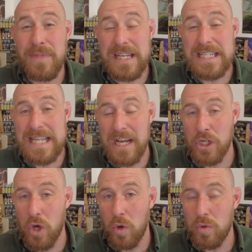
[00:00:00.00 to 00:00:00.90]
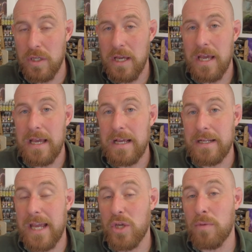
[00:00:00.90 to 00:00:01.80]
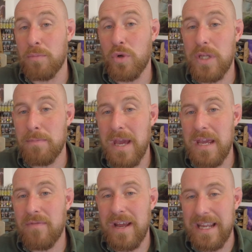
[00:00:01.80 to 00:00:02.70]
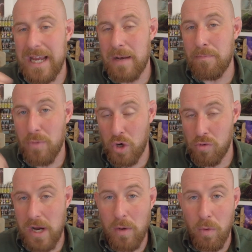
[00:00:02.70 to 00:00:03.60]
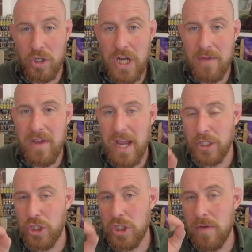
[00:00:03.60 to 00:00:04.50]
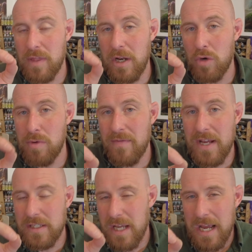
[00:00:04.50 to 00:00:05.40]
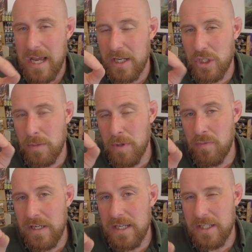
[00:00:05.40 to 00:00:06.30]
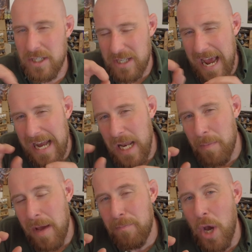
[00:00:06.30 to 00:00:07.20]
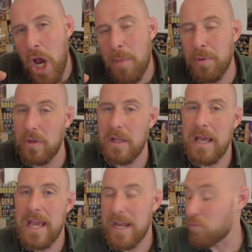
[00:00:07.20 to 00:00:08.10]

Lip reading: into that gold, get your Moody Maeve and again create a wash out of it, and just over the little rivets and in some of the recesses, just add a little bit of purple. It